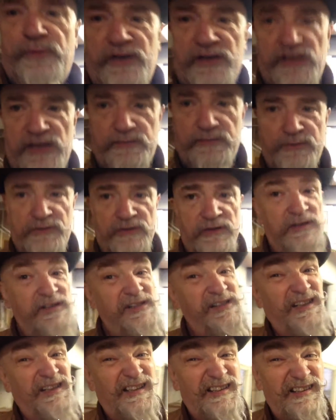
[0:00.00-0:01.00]
pipe.
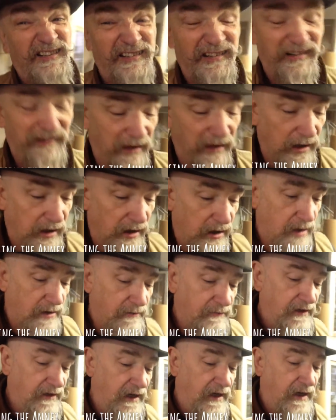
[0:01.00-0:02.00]
It's a lot
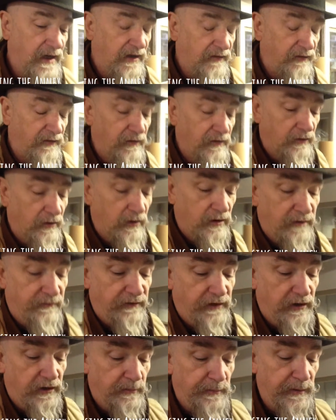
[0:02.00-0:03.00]
of gas and a lot of
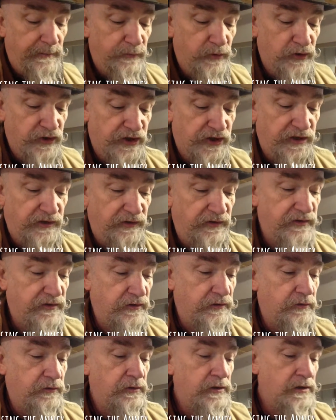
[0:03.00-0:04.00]
air to be pushing.
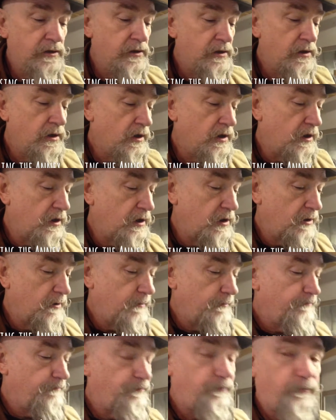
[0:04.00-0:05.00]
So,
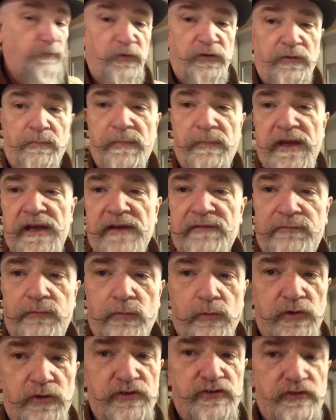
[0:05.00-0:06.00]
with the main
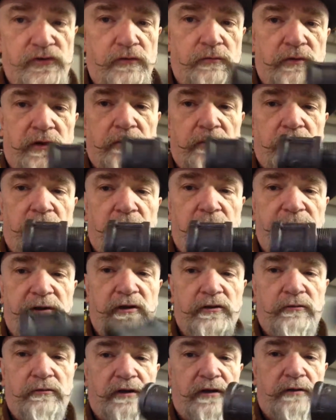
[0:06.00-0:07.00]
forge, though, we are going to be
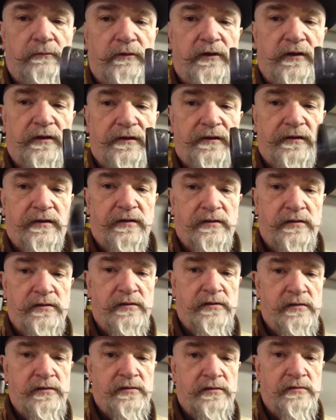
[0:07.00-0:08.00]
going with
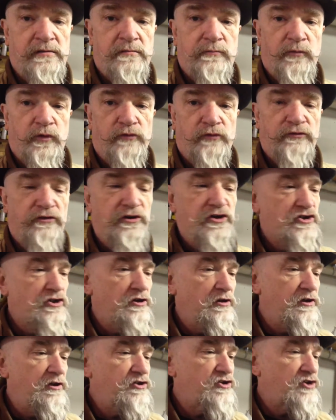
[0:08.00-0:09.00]
a more
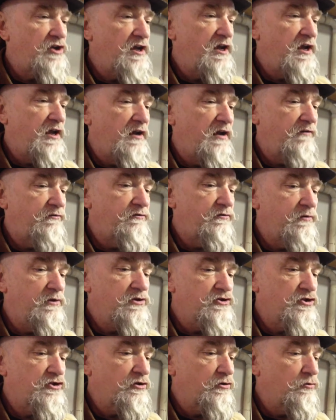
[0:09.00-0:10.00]
traditional 1.5 to
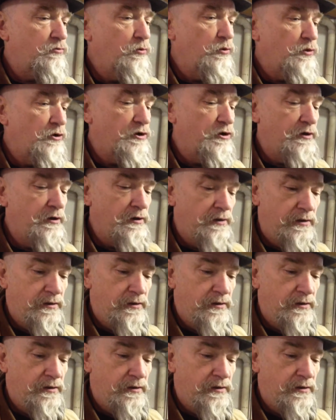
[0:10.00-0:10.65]
1.25